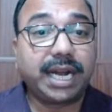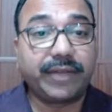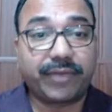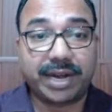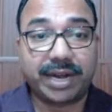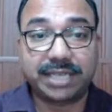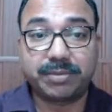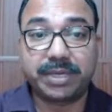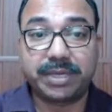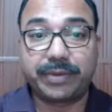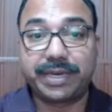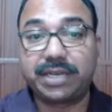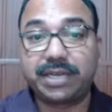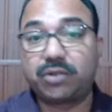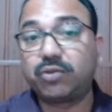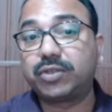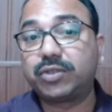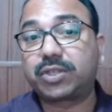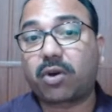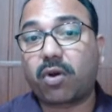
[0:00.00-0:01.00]
difference
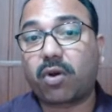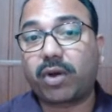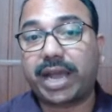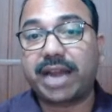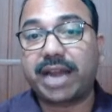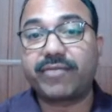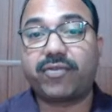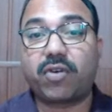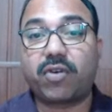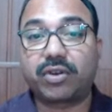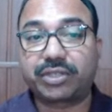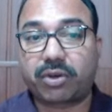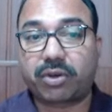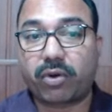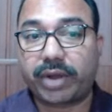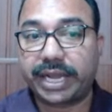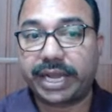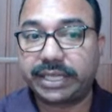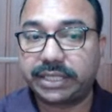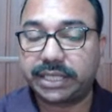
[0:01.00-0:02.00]
between 2-stroke and
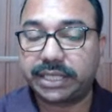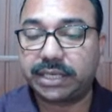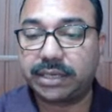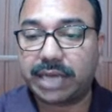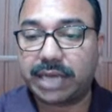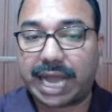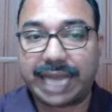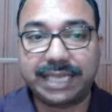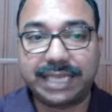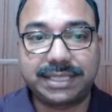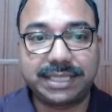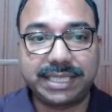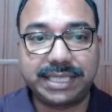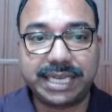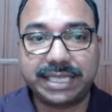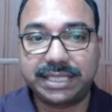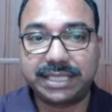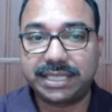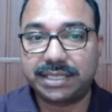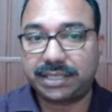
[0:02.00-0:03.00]
4-stroke engine,
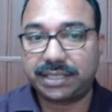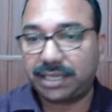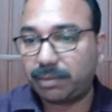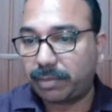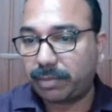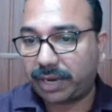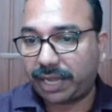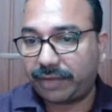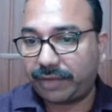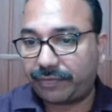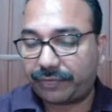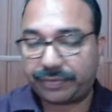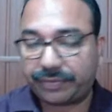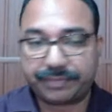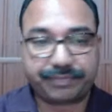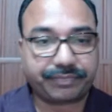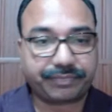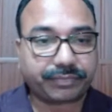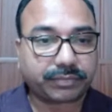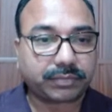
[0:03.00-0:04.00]
IC engines in
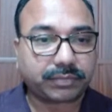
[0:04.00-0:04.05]
brief,